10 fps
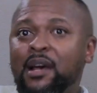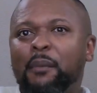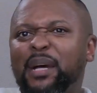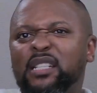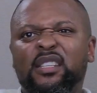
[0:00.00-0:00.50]

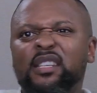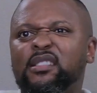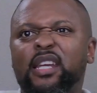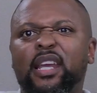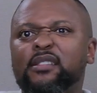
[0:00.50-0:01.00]
But these
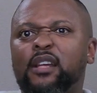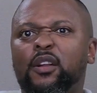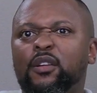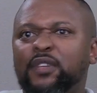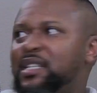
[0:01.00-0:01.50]
days, a lot
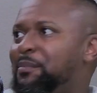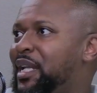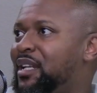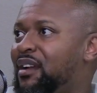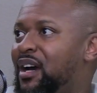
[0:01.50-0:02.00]
of
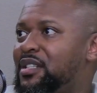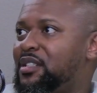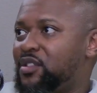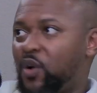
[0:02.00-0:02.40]
independent artists